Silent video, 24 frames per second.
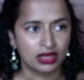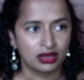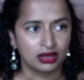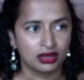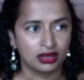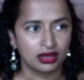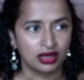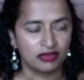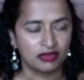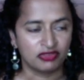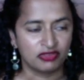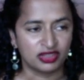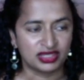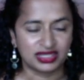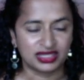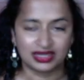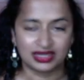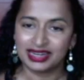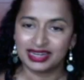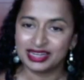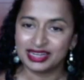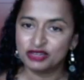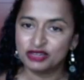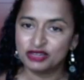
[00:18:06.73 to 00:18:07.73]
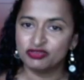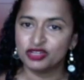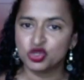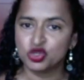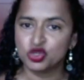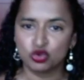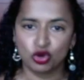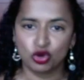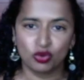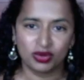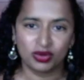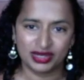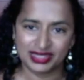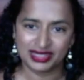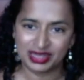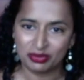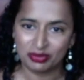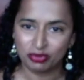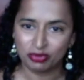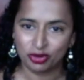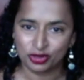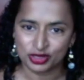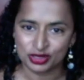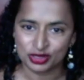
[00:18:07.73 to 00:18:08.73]
if it's an individual, what is that
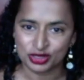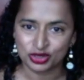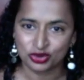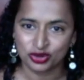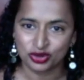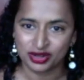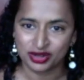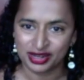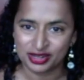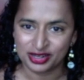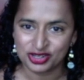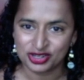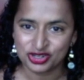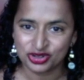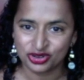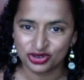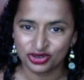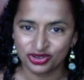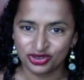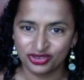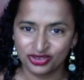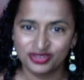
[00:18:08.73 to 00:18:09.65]
person's credential?